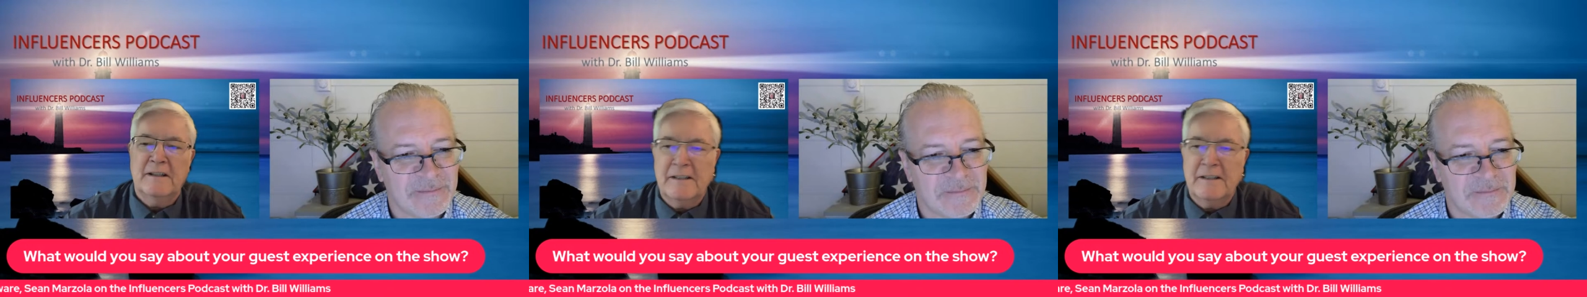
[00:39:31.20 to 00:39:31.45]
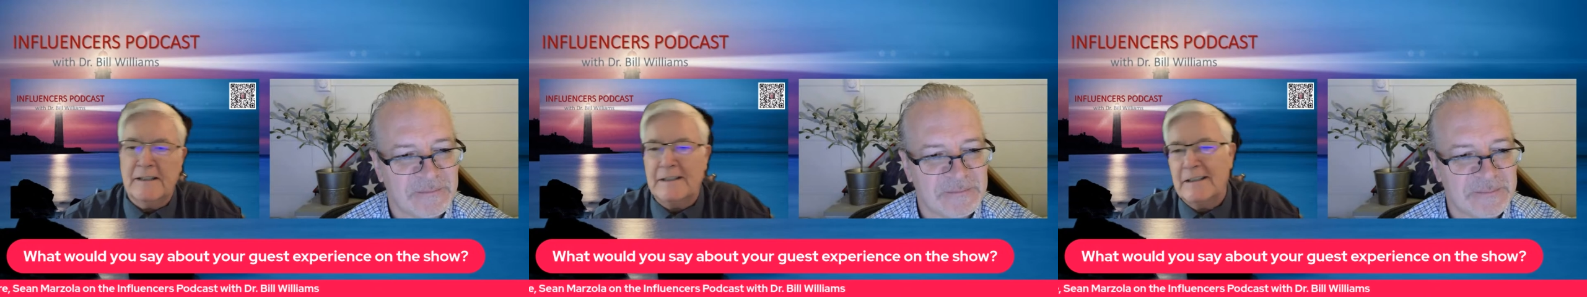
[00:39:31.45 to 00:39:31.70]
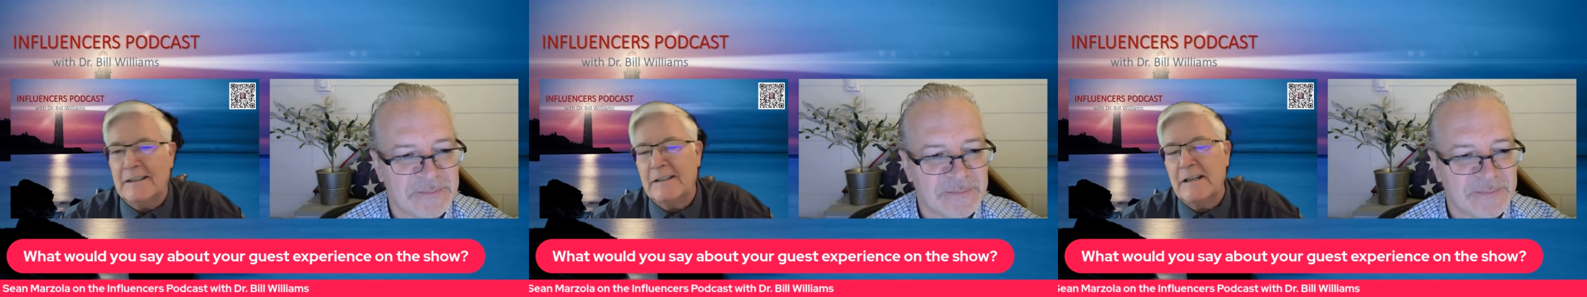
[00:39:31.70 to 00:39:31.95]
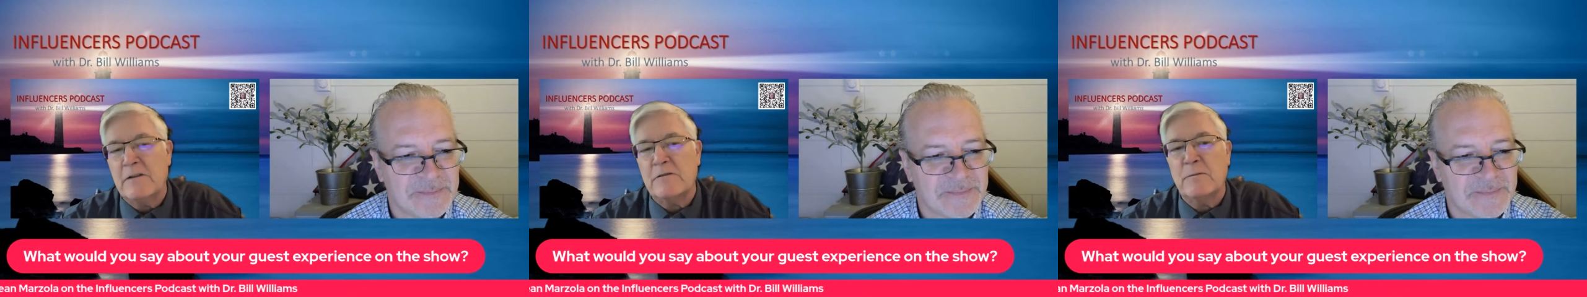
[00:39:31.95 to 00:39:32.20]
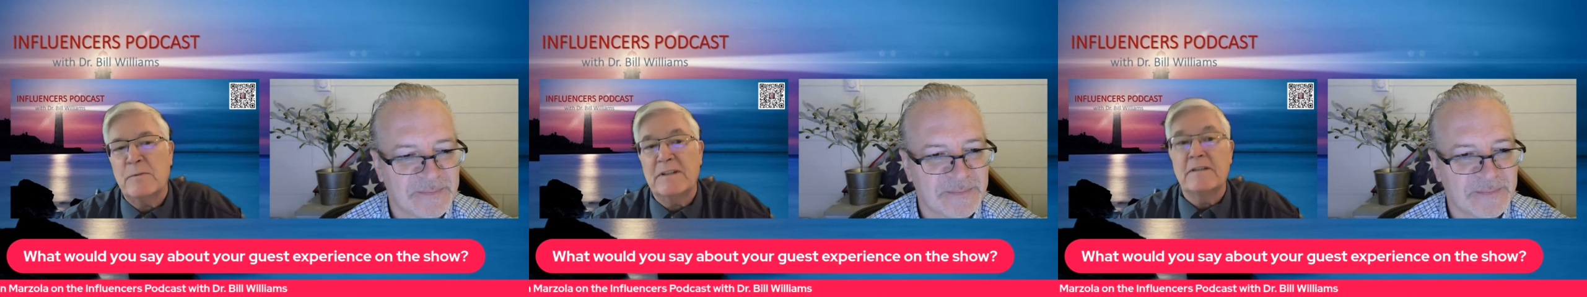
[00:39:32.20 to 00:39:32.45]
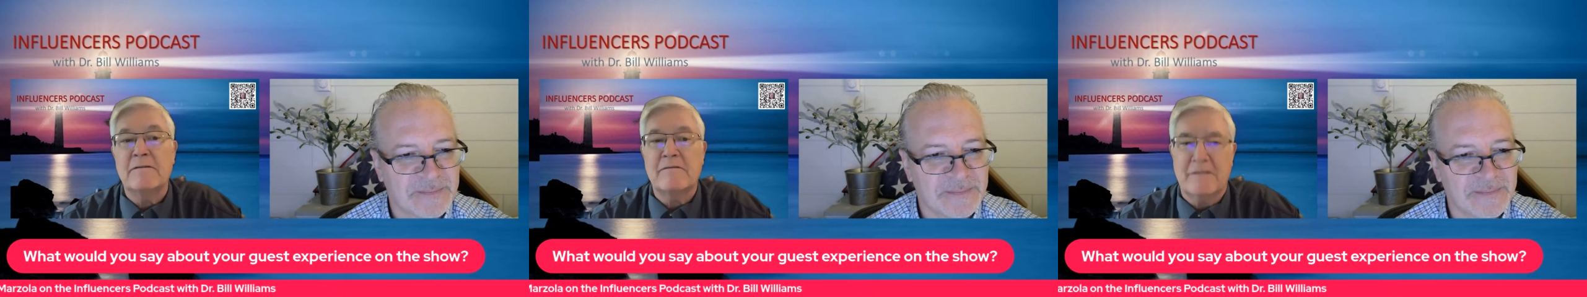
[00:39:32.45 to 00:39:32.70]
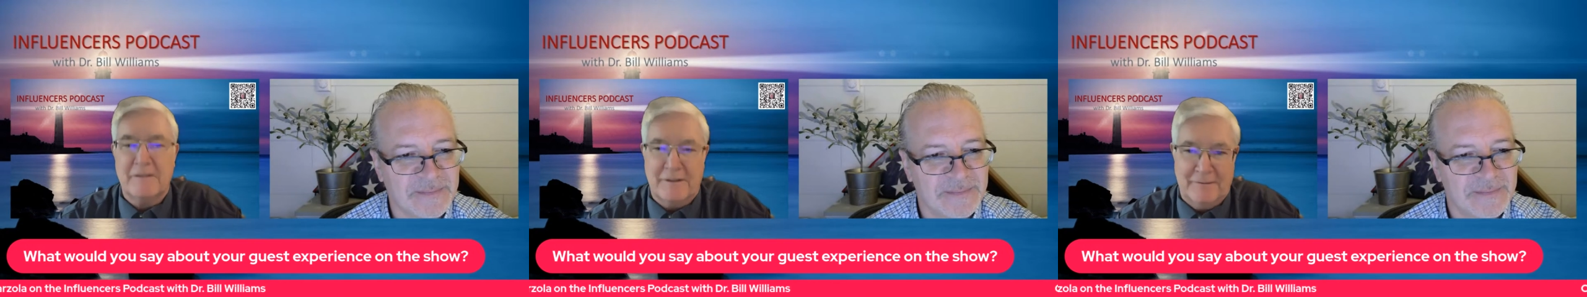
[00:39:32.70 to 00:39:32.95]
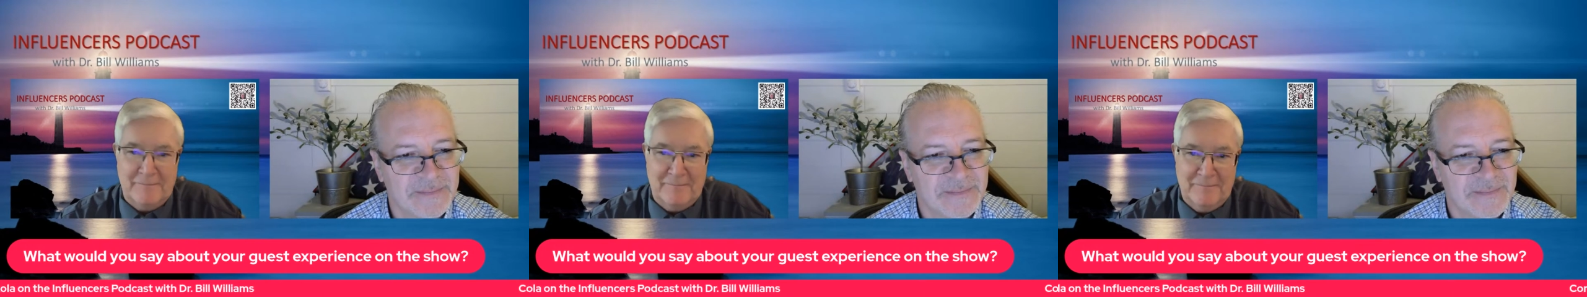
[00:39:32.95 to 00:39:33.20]
Speaker 1: it said, "Dare to be different."
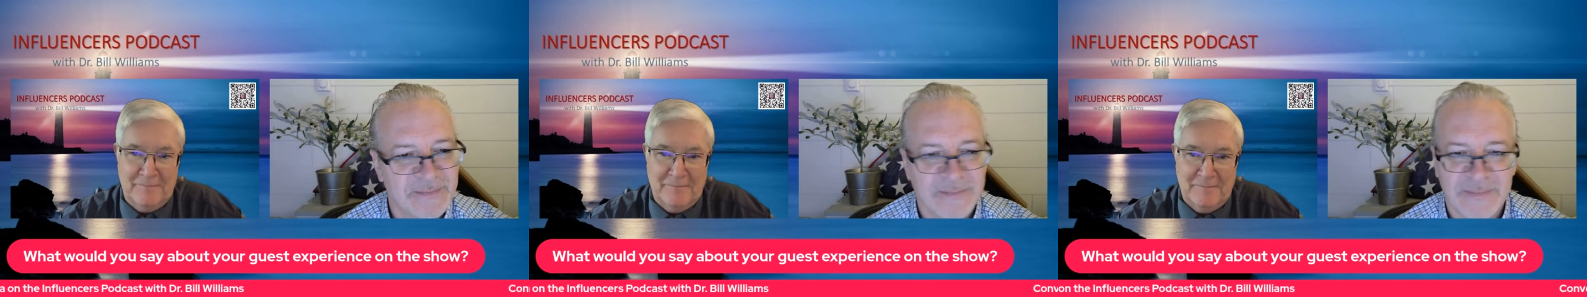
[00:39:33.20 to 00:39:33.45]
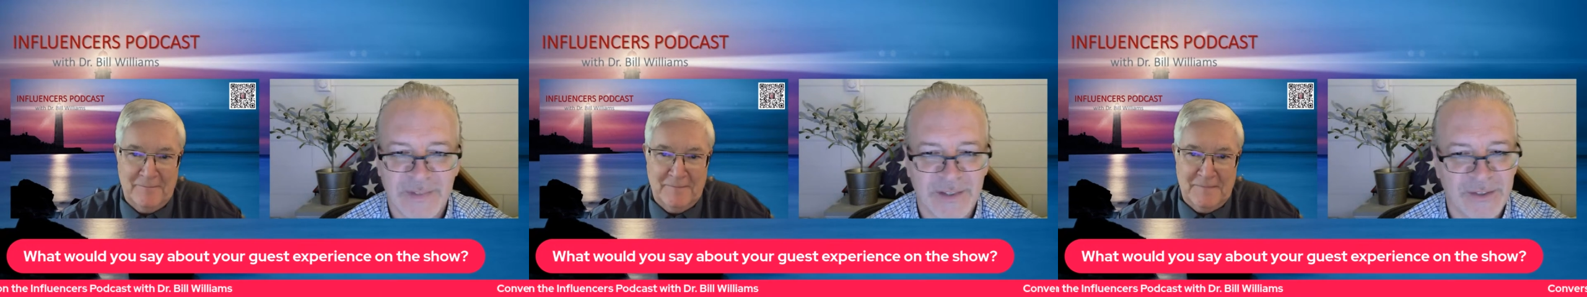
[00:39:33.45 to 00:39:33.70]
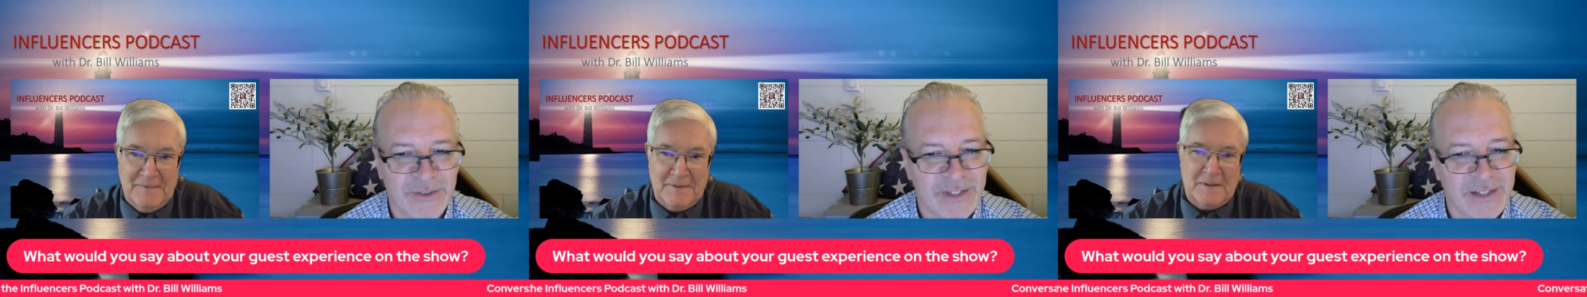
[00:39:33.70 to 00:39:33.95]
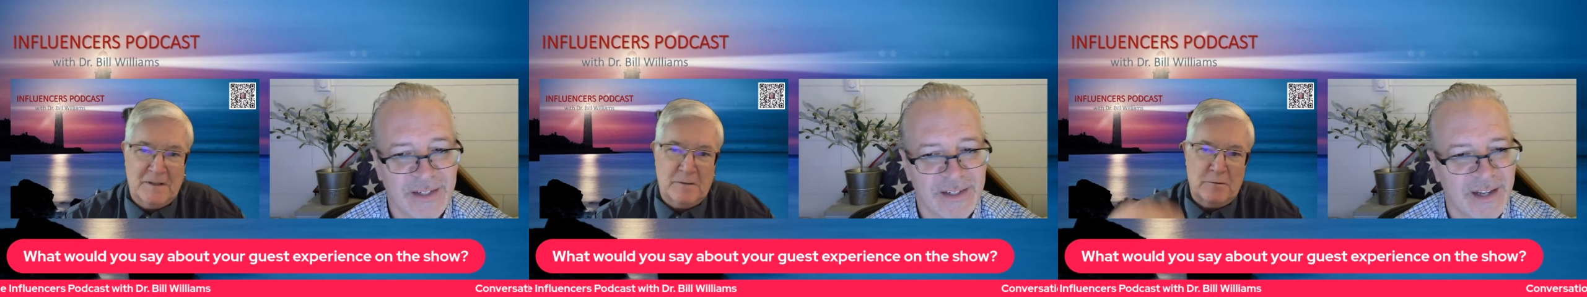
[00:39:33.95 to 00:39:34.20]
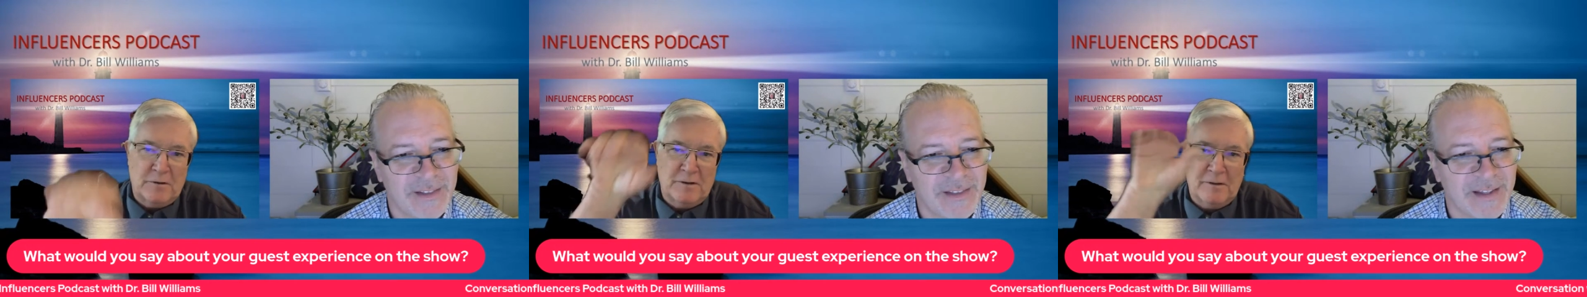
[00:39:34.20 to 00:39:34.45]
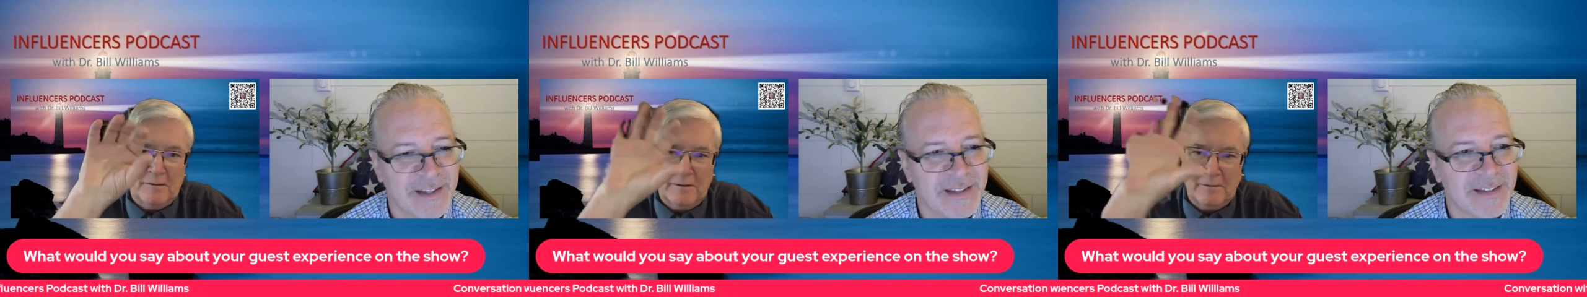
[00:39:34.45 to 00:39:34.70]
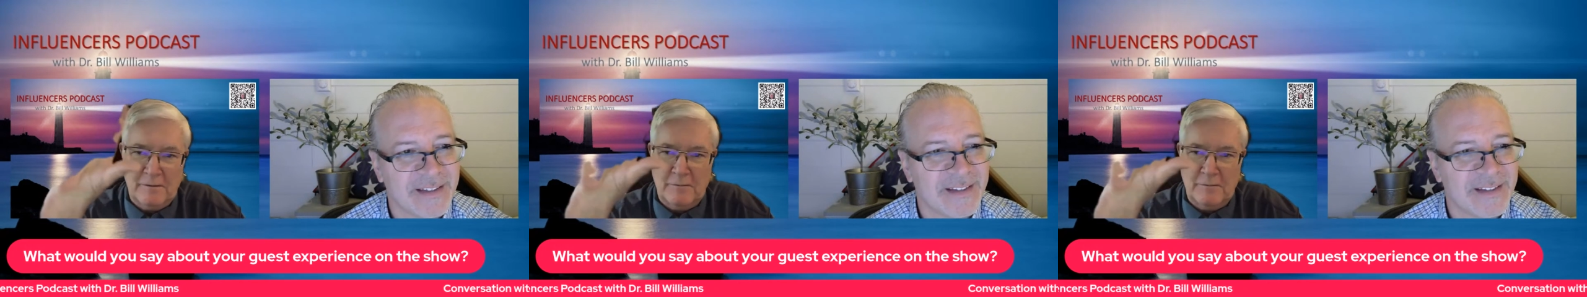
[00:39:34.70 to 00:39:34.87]
You did it, I think.